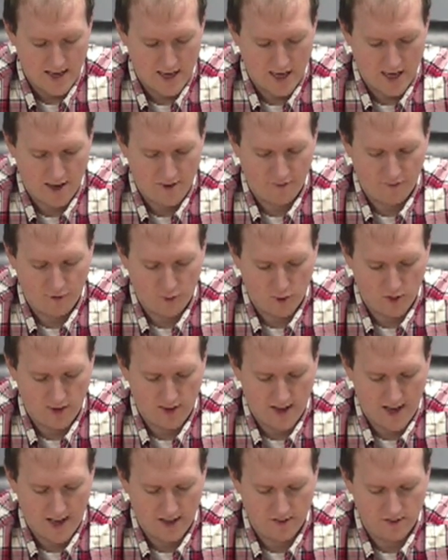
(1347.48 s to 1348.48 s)
for
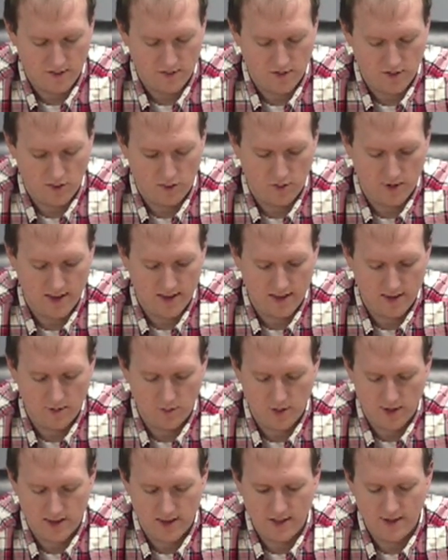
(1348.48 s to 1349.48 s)
that. And so
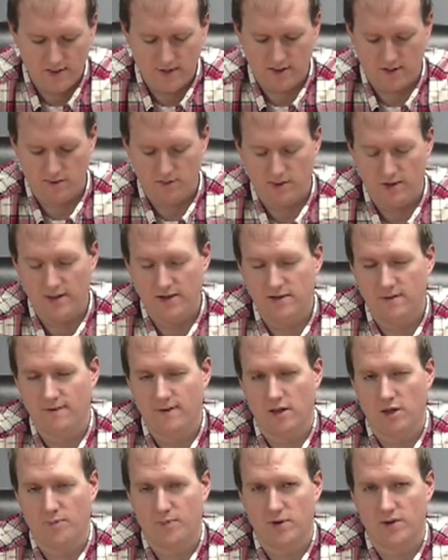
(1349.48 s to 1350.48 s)
what these
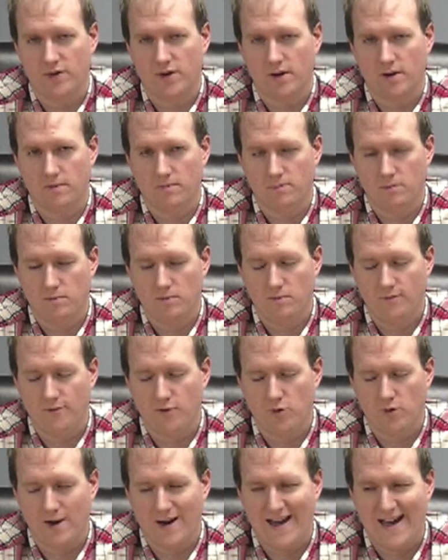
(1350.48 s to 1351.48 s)
developers are
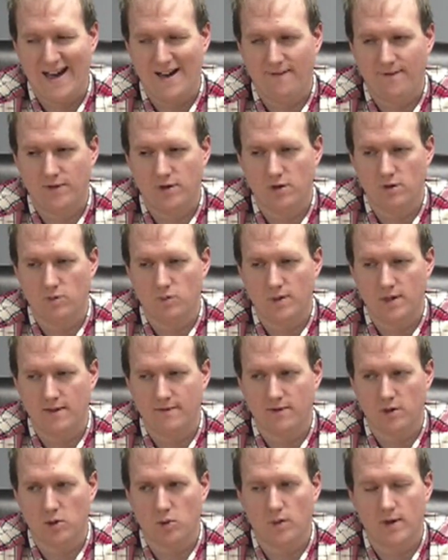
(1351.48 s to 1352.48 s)
for after
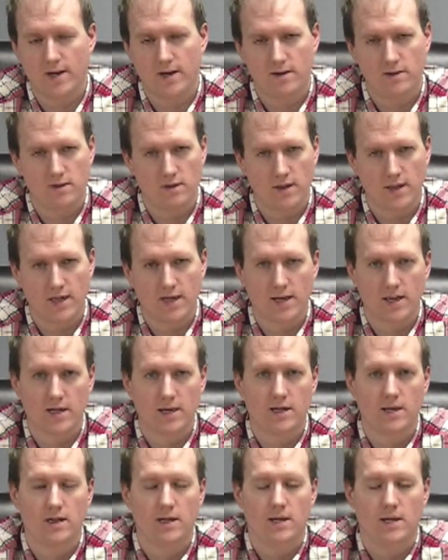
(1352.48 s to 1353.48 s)
we've acquired the
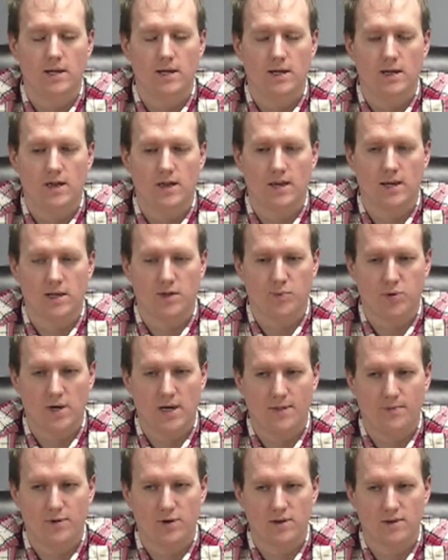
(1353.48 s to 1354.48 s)
land, the
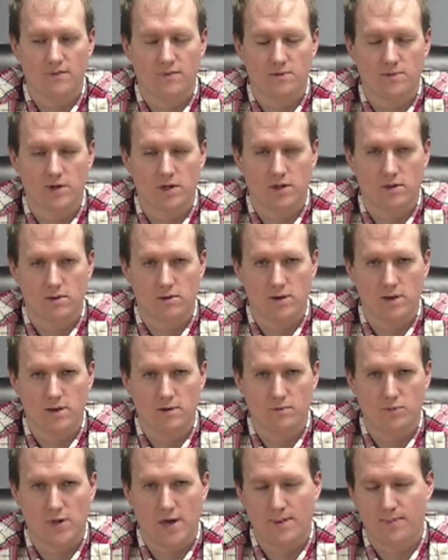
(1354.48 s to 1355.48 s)
properties from the
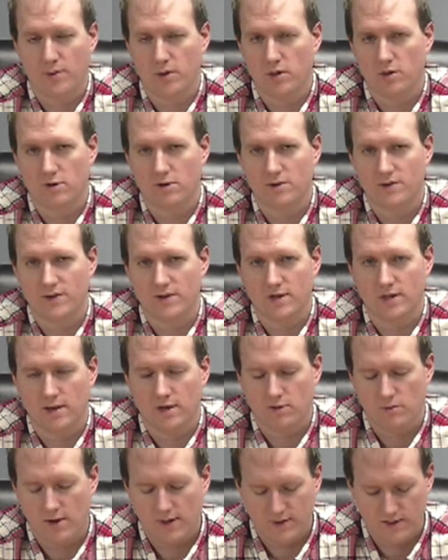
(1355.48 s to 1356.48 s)
current property owners
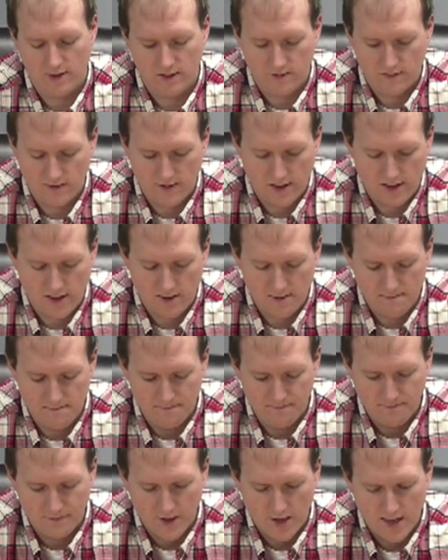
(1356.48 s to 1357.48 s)
and residents there,
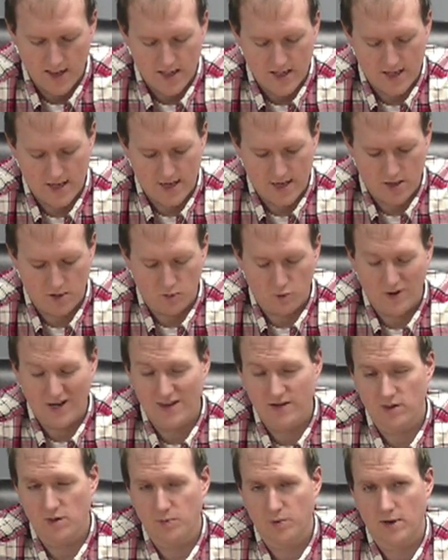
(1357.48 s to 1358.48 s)
and
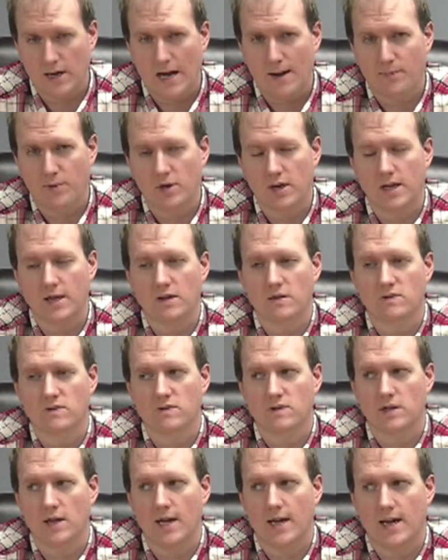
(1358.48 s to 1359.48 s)
raise the
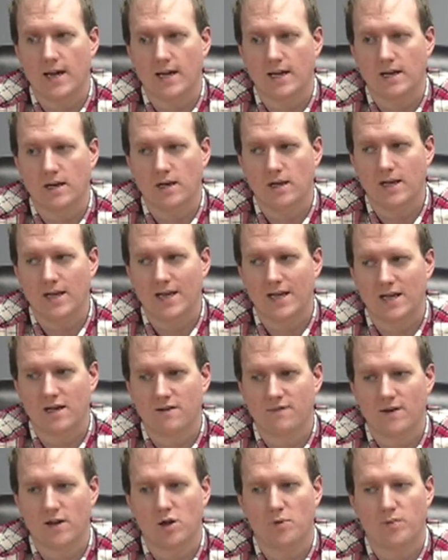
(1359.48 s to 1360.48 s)
properties, getting a
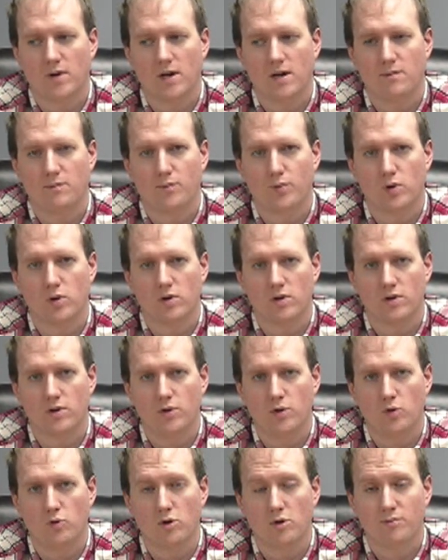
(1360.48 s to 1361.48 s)
developer on board
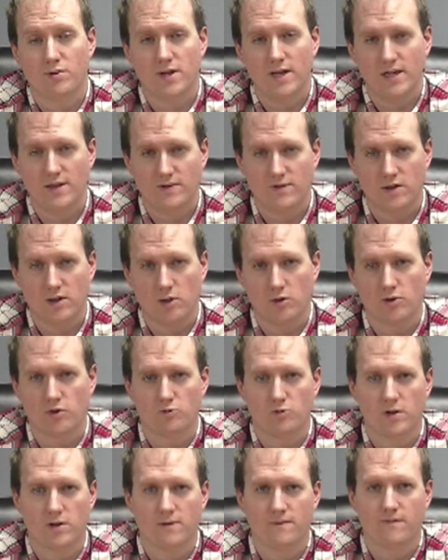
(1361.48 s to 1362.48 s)
to replace those
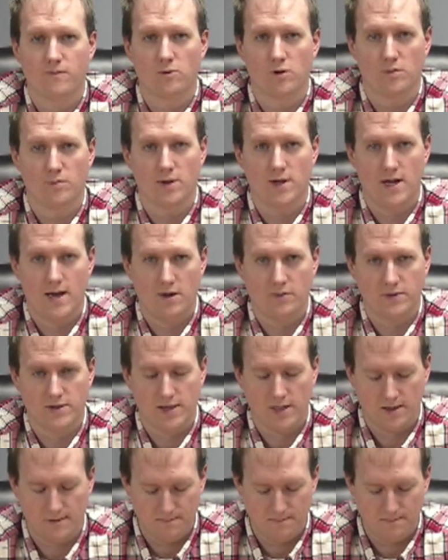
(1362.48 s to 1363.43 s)
with affordable housing